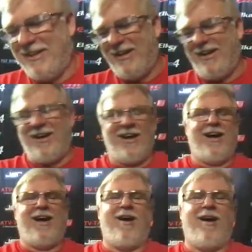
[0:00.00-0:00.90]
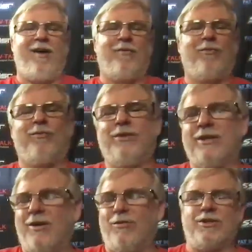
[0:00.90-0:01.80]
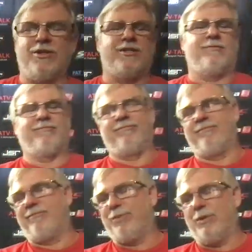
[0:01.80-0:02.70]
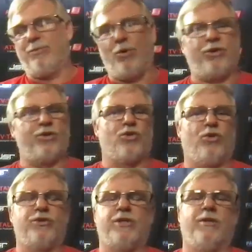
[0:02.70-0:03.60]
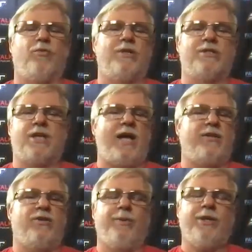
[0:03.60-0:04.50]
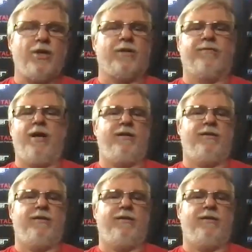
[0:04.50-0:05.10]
uh, you know, we'll just put both controls on the one side and you'll be good, right?